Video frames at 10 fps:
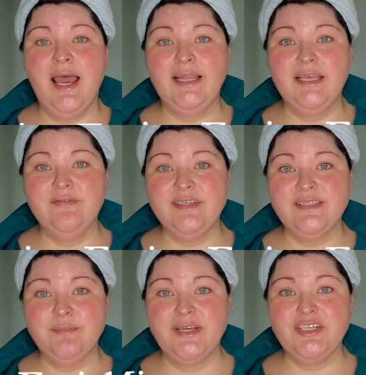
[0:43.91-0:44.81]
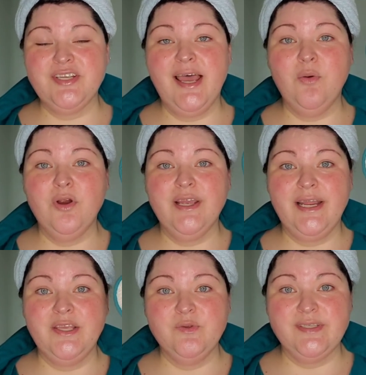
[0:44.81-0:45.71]
I leave this in my shower and
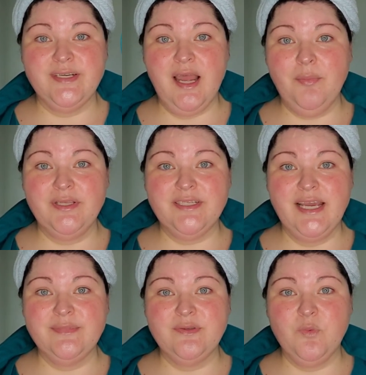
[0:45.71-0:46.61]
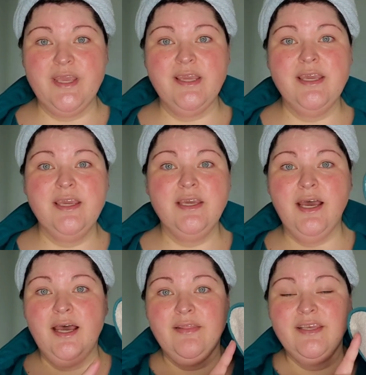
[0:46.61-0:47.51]
I use it a couple of times a week,
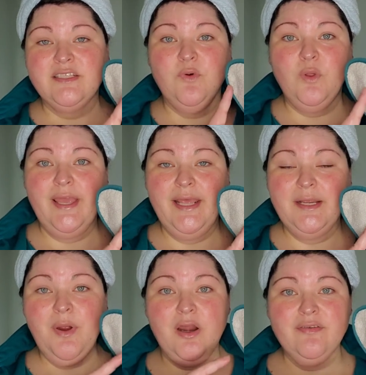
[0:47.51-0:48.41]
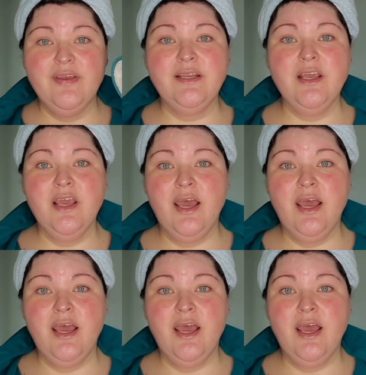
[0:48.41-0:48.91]
uh, the exfoliating part of it.